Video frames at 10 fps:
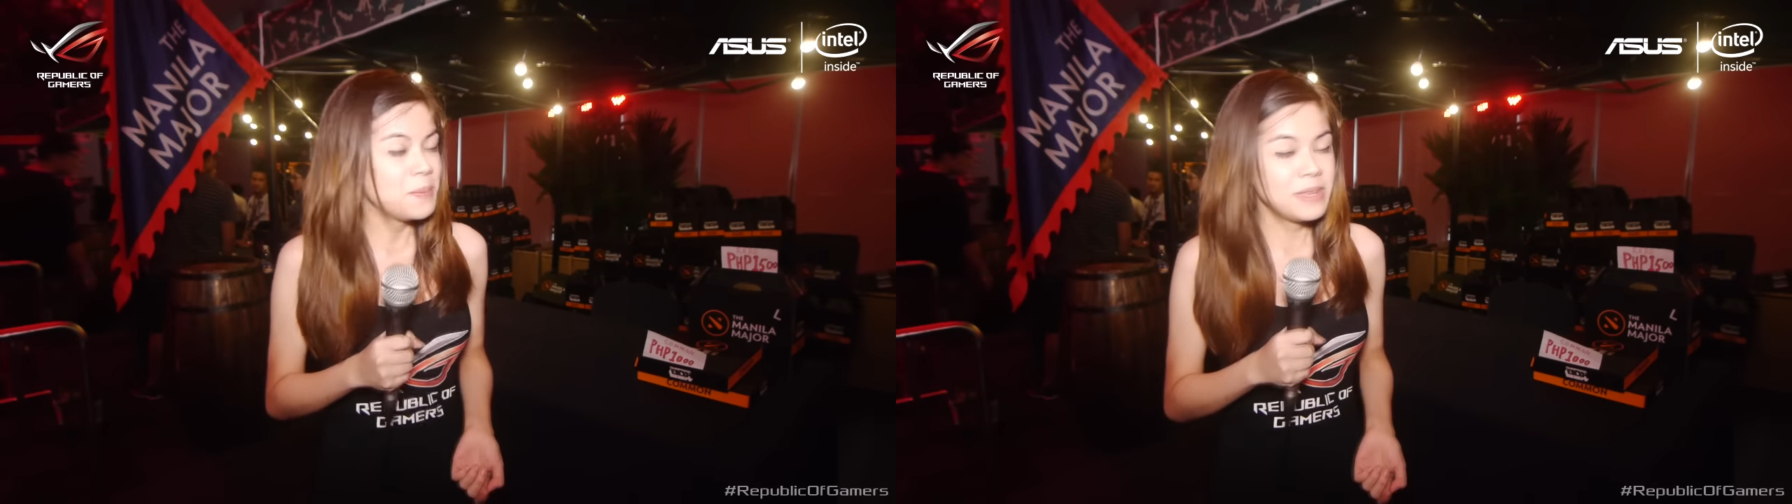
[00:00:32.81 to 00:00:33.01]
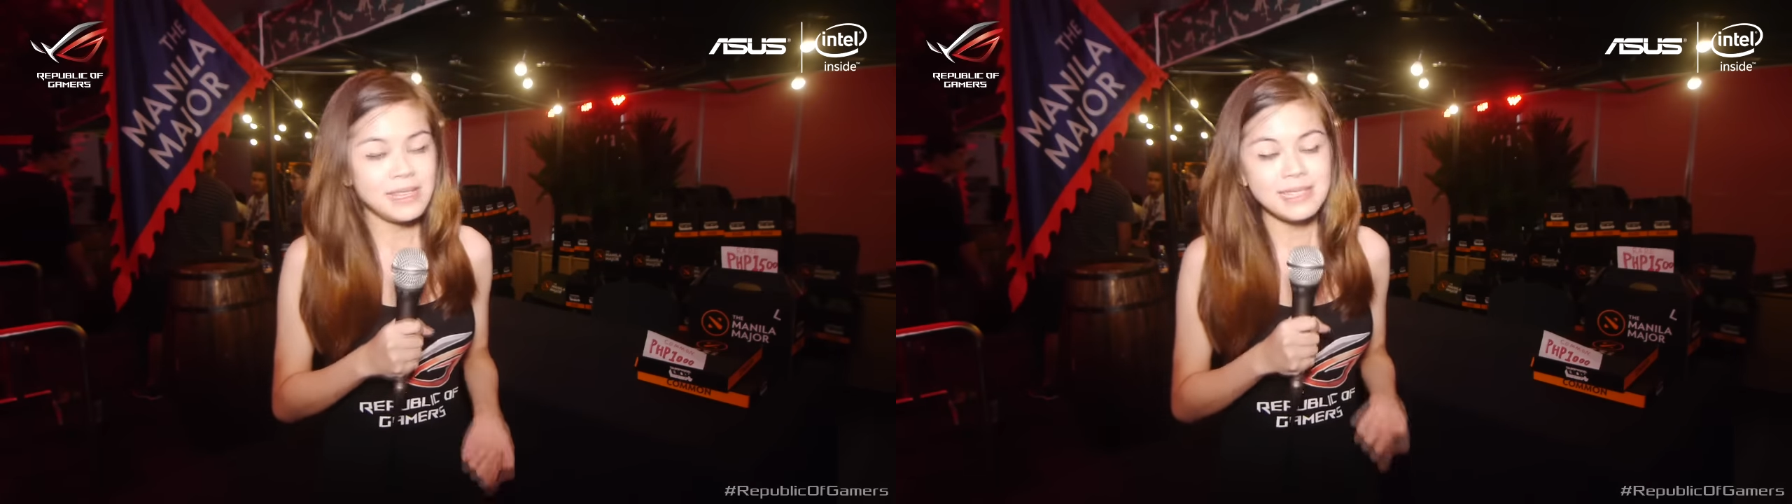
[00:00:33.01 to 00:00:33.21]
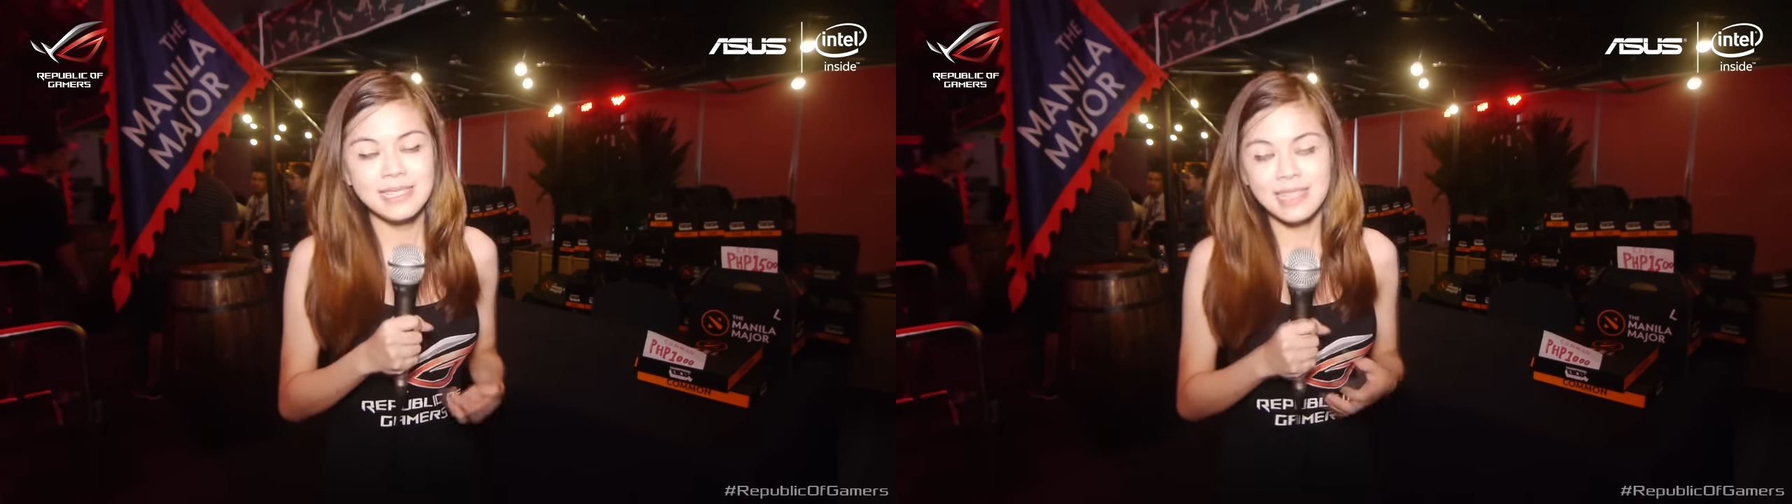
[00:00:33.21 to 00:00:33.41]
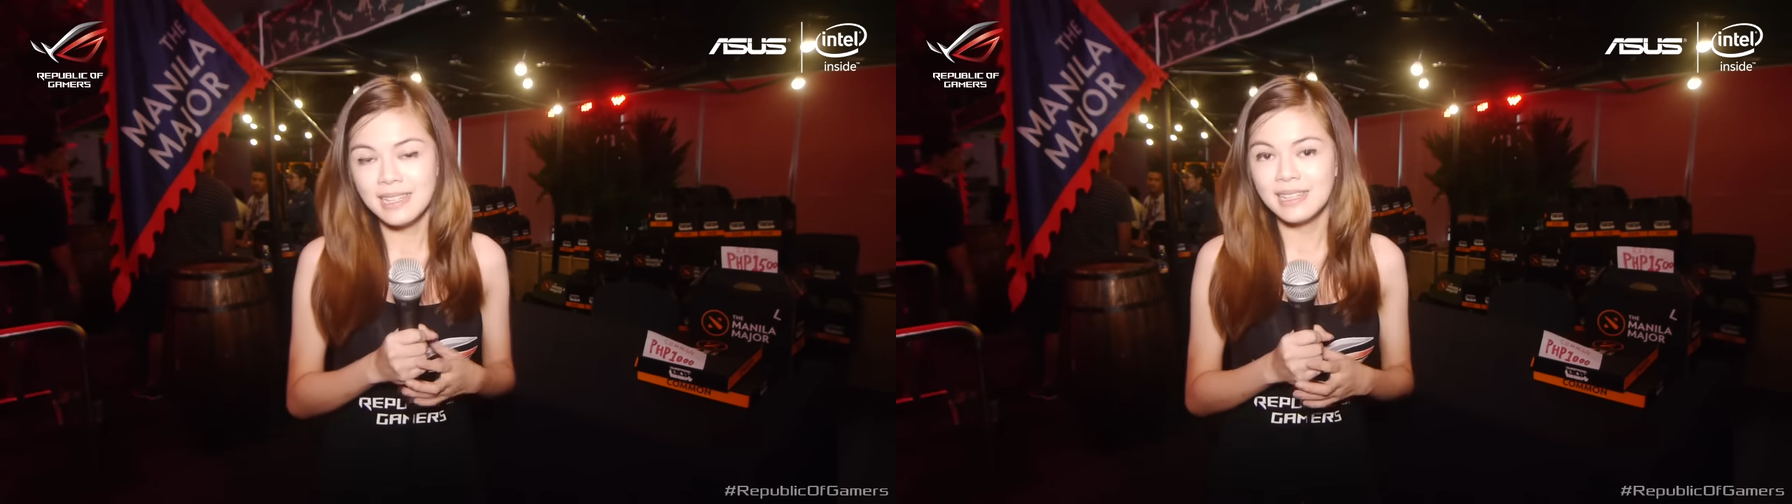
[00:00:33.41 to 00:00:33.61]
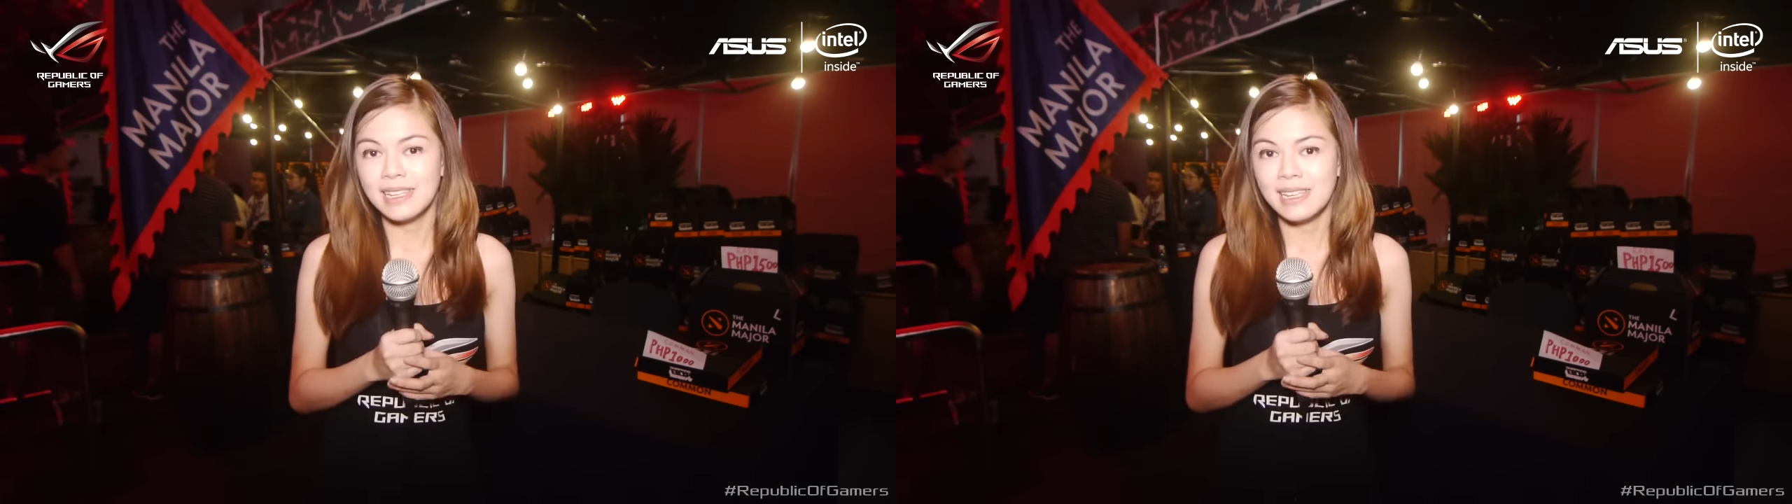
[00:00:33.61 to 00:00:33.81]
But then
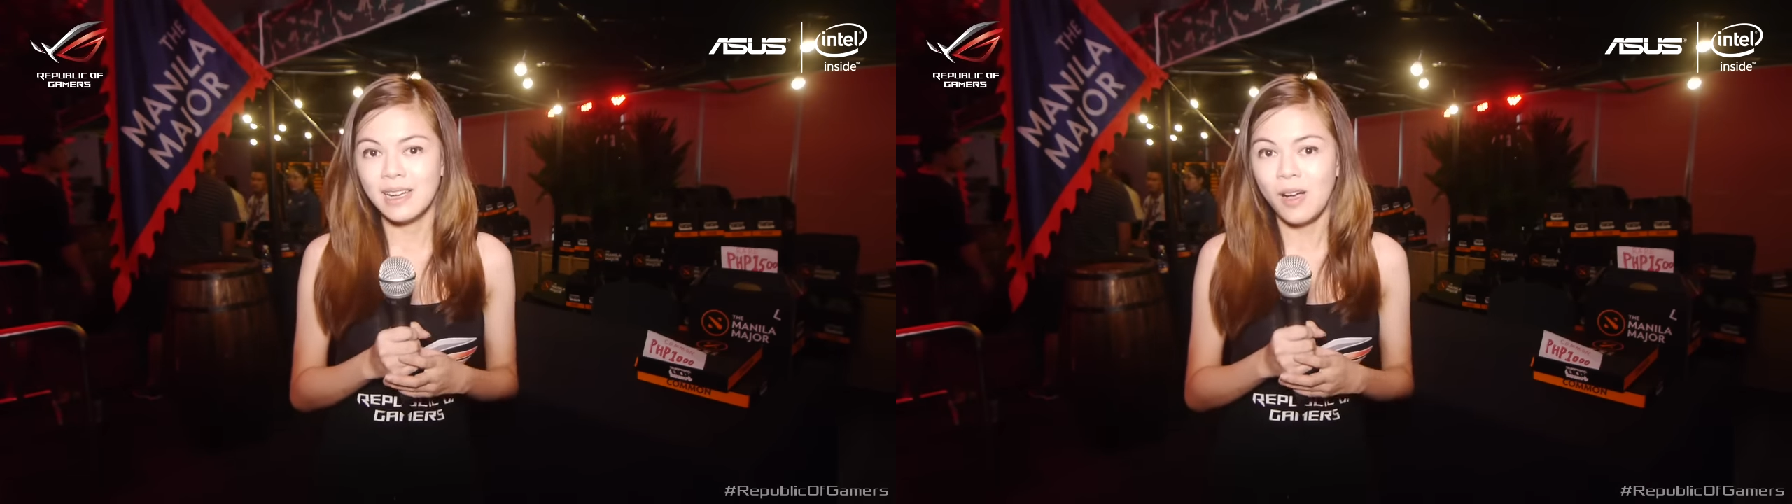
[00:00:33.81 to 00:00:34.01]
suddenly,